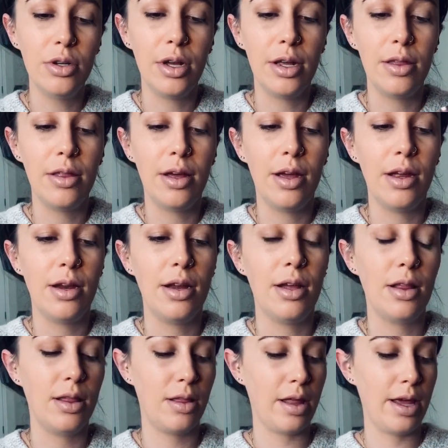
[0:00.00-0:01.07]
and then
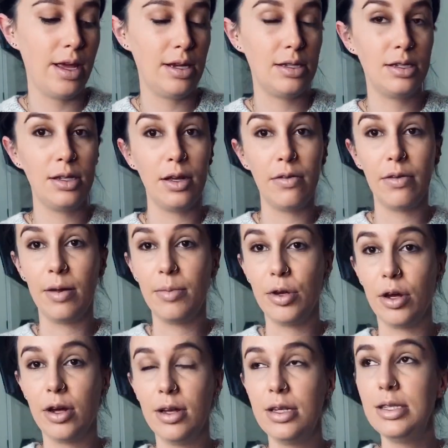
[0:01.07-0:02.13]
light if I'm
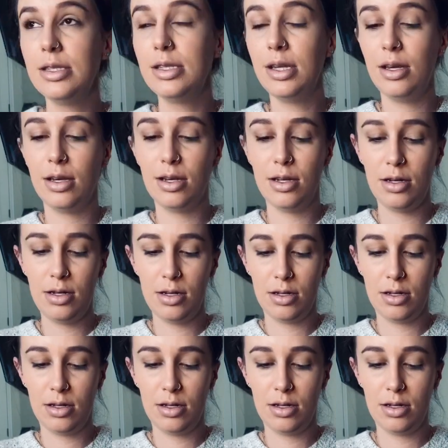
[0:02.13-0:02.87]
not as tan.